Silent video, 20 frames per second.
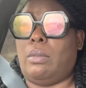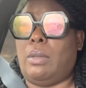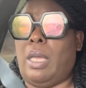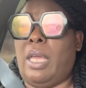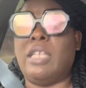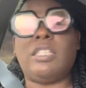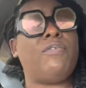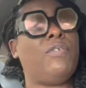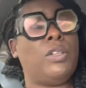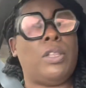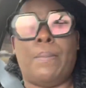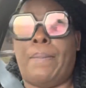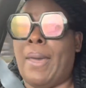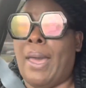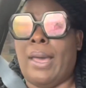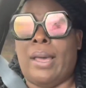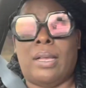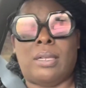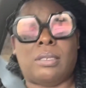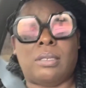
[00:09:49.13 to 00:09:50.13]
it's for the
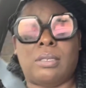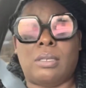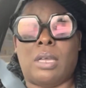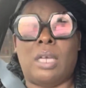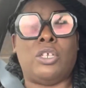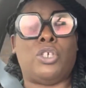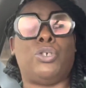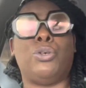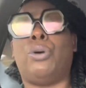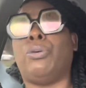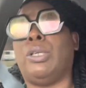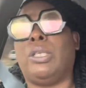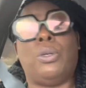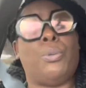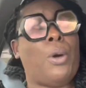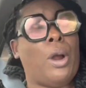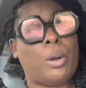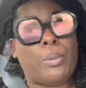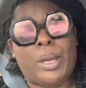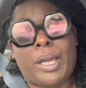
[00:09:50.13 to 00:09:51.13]
best. Because you don't need to
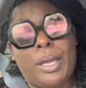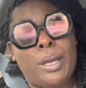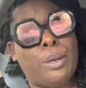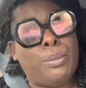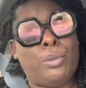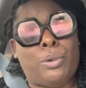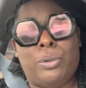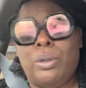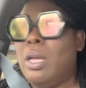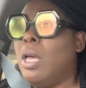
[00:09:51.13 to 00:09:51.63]
work with him.